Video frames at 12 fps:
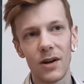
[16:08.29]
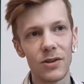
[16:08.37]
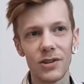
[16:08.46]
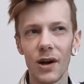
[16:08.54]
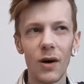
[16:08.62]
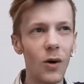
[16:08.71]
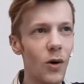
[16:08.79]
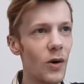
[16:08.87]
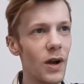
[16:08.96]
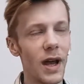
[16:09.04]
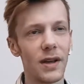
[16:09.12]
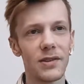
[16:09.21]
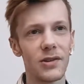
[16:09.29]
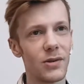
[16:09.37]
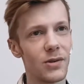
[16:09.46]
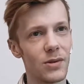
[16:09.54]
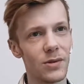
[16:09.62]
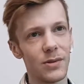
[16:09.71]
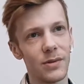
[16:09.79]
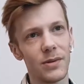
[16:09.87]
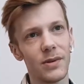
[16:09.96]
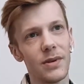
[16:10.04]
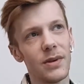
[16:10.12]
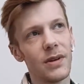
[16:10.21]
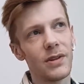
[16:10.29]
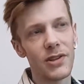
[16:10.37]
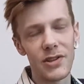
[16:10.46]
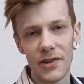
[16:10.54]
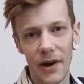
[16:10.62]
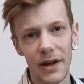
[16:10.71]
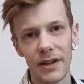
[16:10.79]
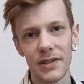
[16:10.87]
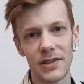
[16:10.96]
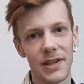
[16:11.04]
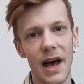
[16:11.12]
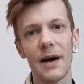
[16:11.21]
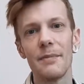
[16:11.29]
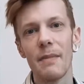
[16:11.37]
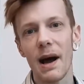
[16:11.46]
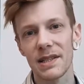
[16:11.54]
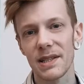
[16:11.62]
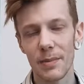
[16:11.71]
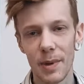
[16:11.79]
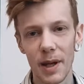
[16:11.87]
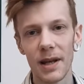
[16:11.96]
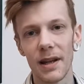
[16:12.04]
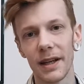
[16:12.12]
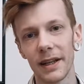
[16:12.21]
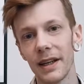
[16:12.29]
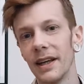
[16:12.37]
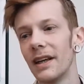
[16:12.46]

you know, oriental designers that are mass appealing.